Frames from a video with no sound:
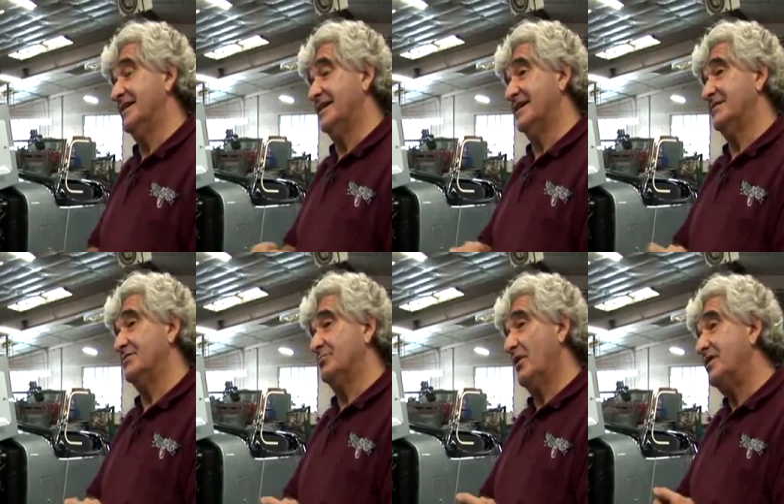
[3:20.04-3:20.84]
um,
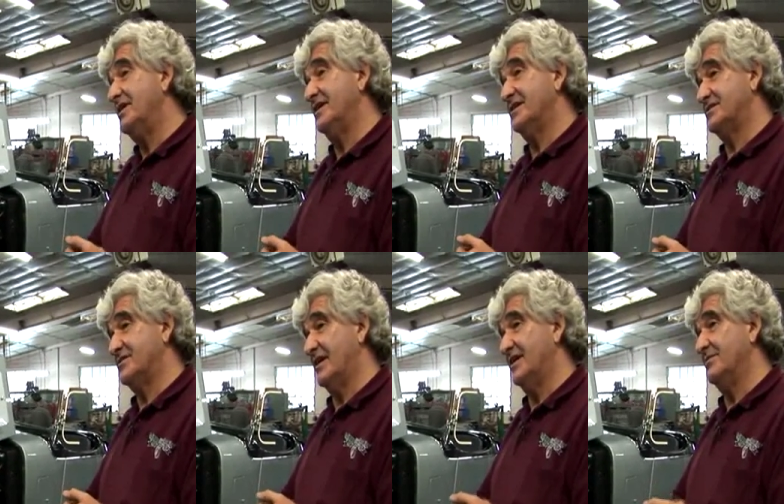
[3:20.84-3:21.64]
or bodied in
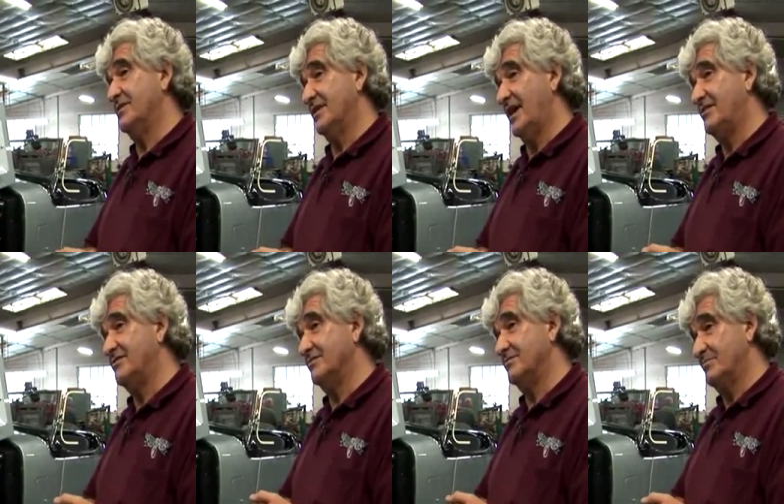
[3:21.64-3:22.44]
Australia with a
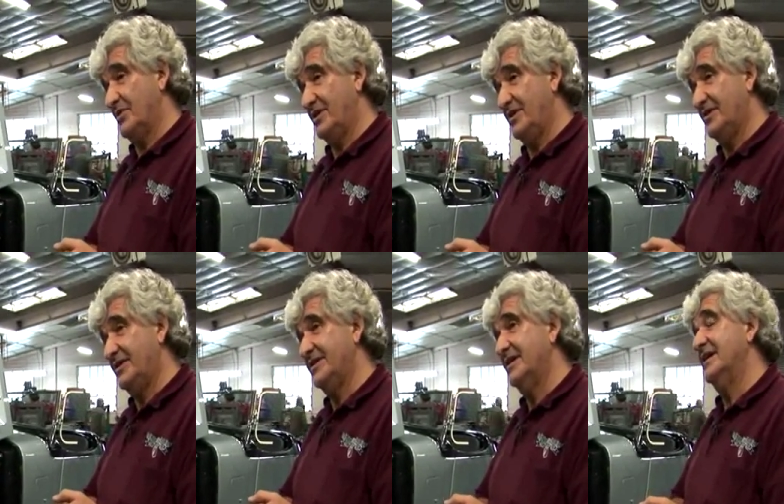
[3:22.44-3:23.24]
local body on
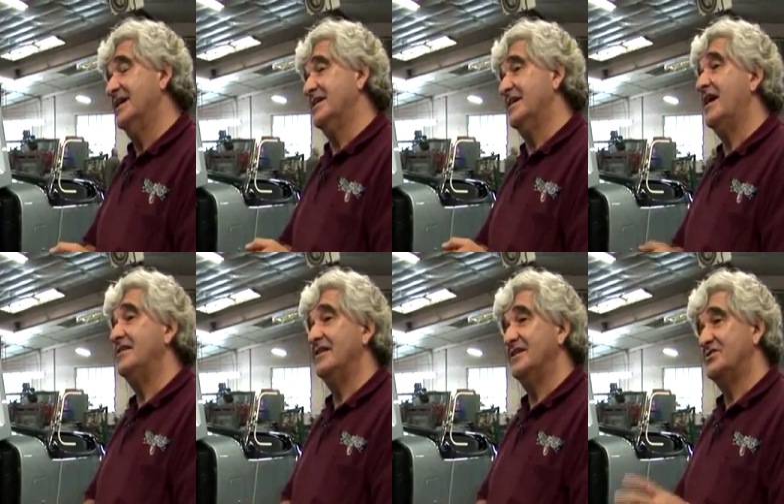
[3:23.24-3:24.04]
it. The
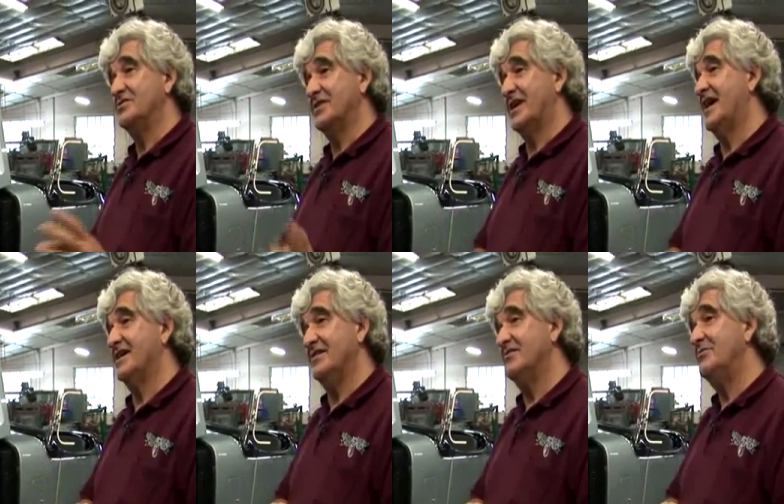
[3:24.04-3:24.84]
owner then took the car
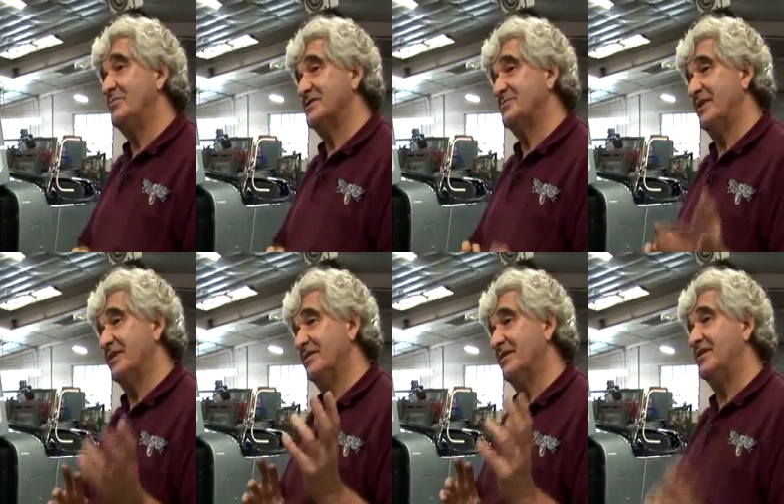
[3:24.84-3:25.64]
to Europe. It spent
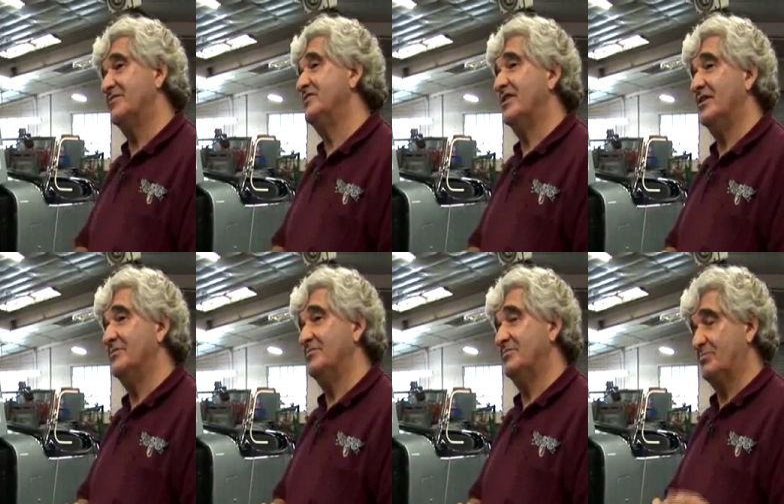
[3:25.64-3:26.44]
a lot of
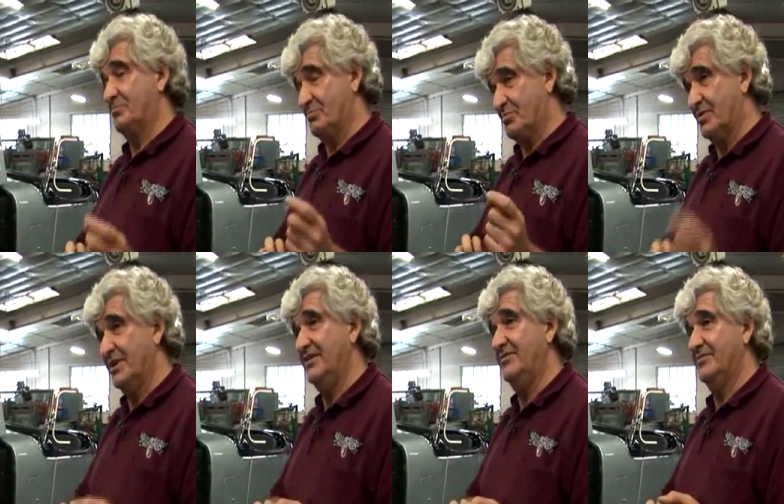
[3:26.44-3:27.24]
time
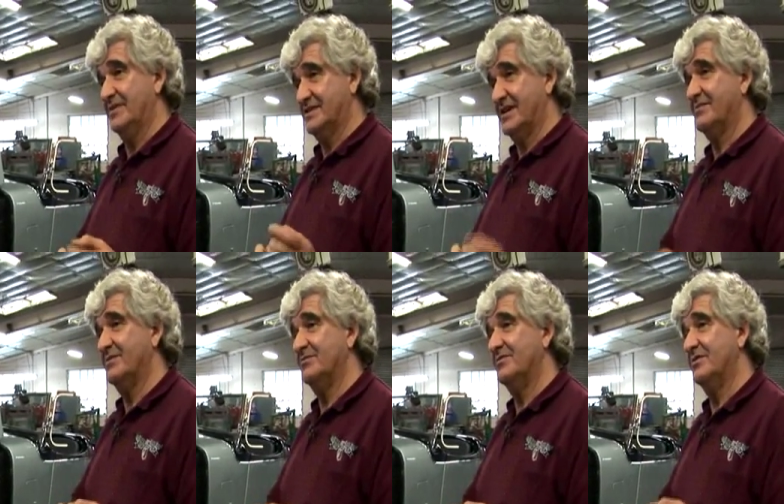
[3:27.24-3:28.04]
pre the Second
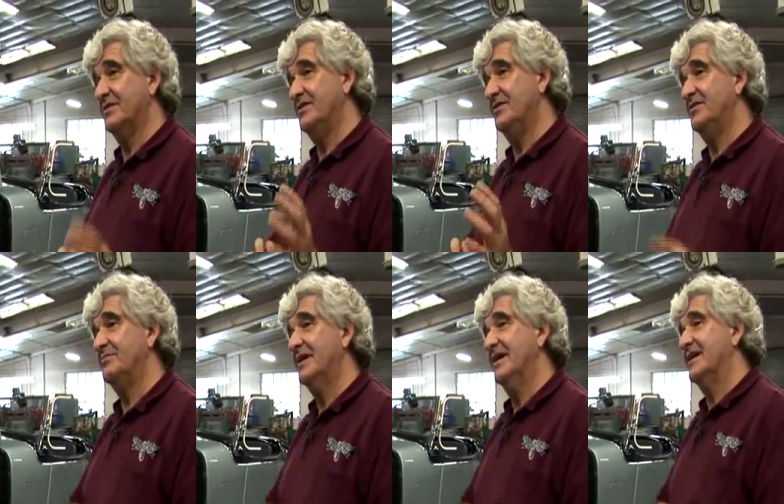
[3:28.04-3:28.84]
World War in
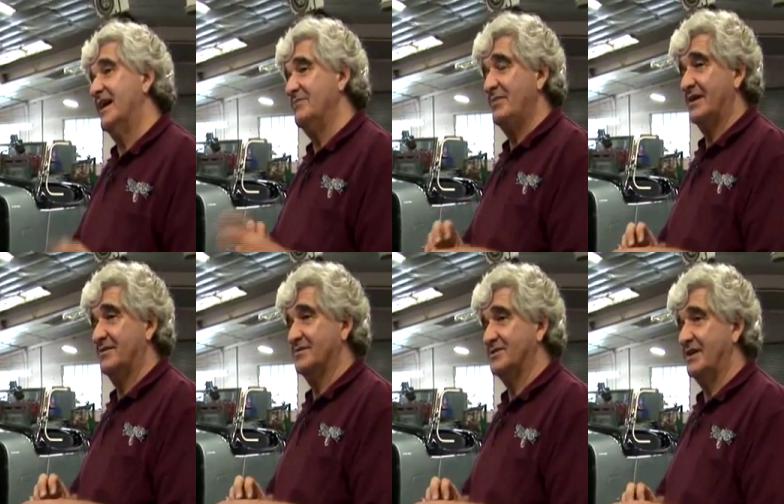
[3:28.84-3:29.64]
Europe, came back
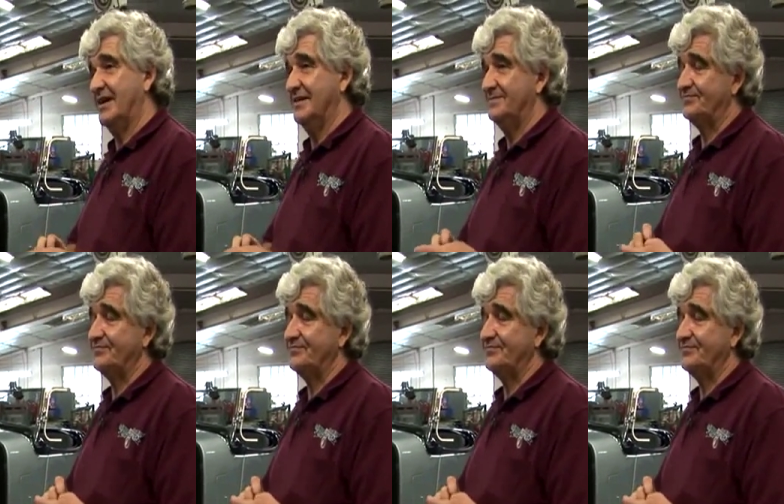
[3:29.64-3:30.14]
to Australia,